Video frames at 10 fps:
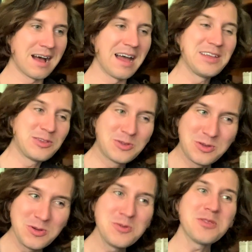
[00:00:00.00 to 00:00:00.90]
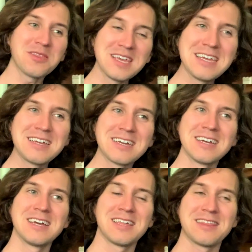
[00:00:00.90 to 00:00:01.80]
I do think
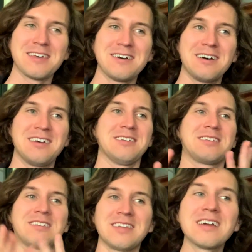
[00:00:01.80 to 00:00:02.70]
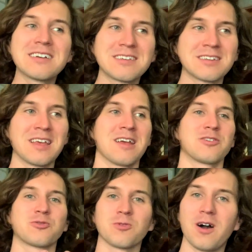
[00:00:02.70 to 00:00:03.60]
the 6
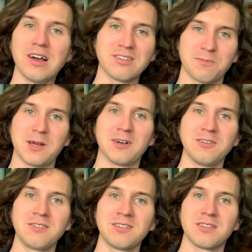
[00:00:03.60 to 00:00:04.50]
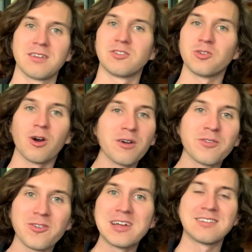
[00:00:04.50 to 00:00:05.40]
draw spells, the Jar of
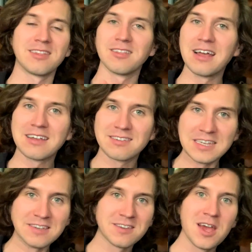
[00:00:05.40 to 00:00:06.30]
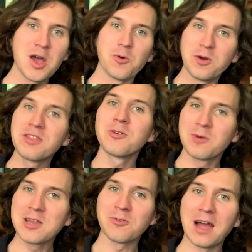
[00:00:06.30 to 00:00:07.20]
Creeds and the Legacies with the
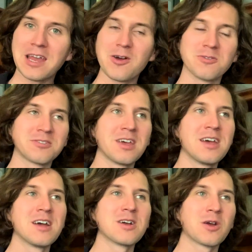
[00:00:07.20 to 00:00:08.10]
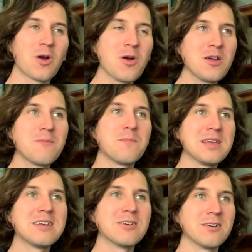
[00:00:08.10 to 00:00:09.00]
Winged Rhynos could
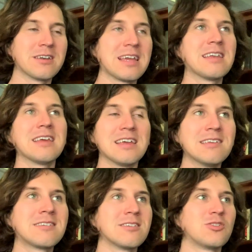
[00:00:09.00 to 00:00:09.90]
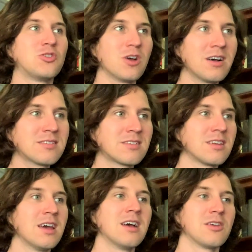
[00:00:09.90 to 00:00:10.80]
be good. It is just
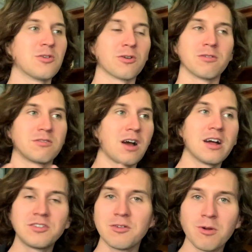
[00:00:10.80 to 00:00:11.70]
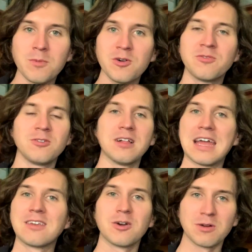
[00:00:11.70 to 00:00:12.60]
your dodging removal
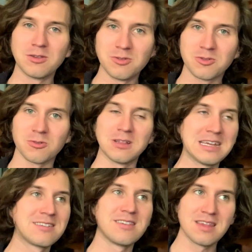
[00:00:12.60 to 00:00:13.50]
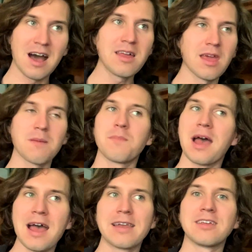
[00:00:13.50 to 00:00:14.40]
and going neutral. It's not a
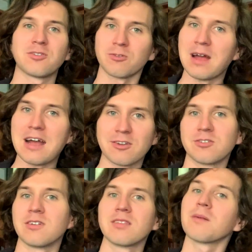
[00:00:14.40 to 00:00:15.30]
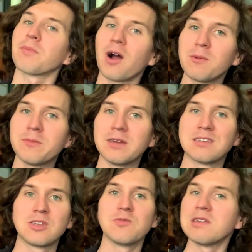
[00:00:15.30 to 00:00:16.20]
bad interaction. The problem
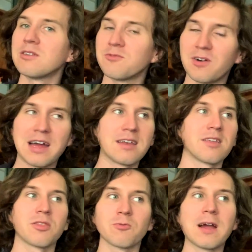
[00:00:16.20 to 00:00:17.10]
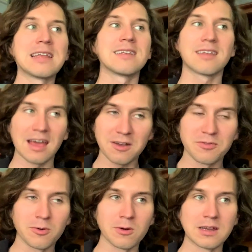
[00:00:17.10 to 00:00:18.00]
is you need to find the right deck
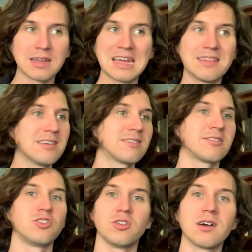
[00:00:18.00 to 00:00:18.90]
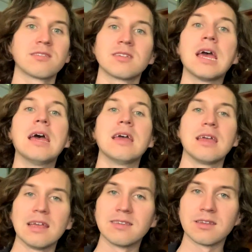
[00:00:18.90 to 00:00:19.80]
for it, and this just
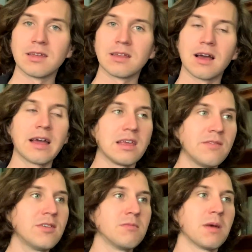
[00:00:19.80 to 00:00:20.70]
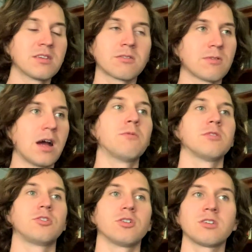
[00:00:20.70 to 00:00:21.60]
isn't it. I even messed around
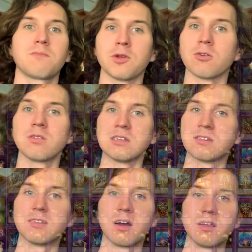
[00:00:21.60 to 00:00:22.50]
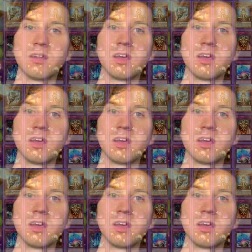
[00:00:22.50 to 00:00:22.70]
with just purely stun,